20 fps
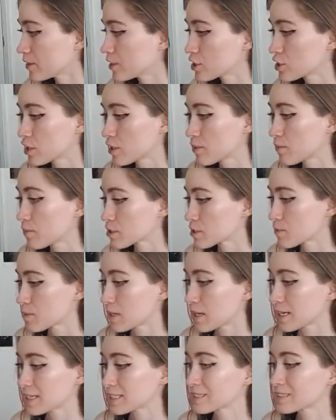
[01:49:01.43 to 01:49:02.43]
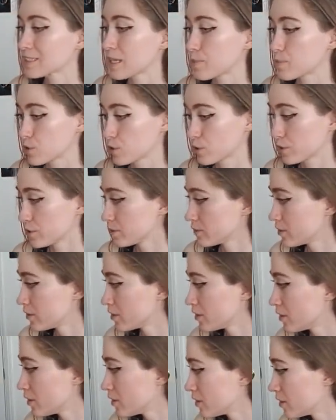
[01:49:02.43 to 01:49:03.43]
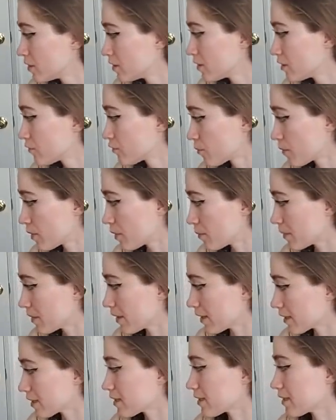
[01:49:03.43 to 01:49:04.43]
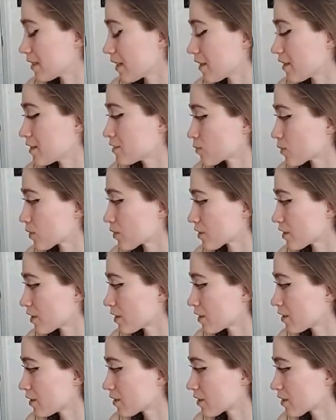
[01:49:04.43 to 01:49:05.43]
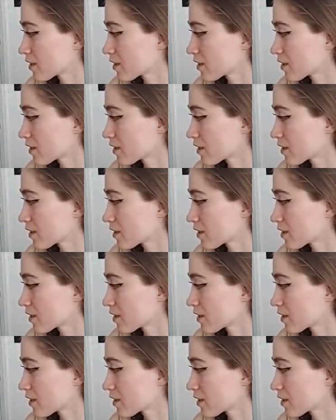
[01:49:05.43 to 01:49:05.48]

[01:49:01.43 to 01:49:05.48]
This shit must have been exceptional for me to be like, yeah, that's worth it.